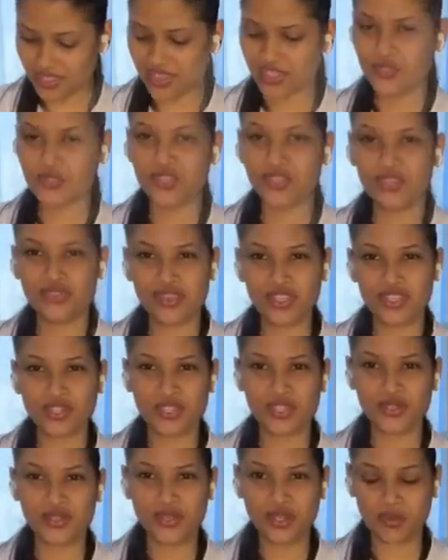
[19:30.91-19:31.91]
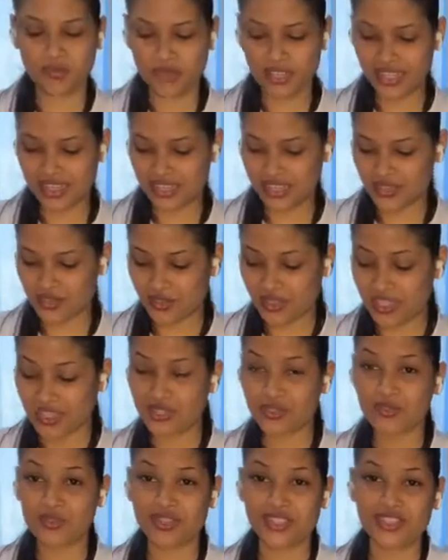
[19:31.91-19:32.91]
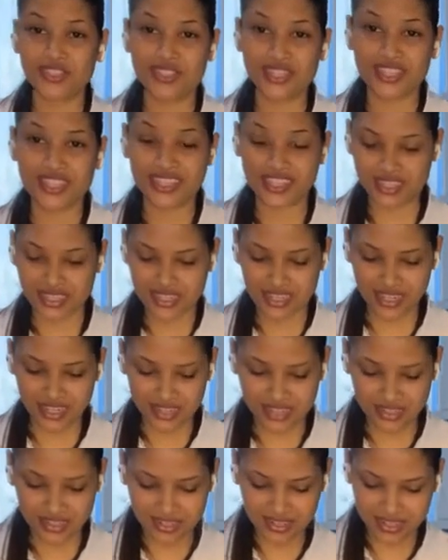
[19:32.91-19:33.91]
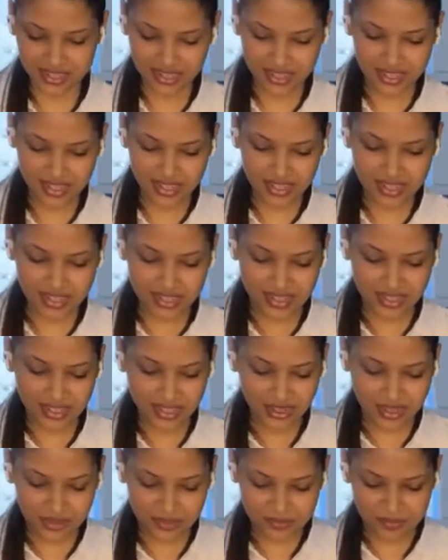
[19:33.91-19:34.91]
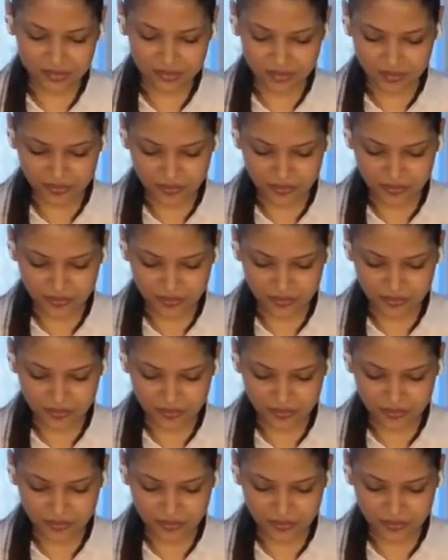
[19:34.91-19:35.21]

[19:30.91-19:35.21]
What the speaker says: It's really rich and creamy. And so this Gouda cheese is going to add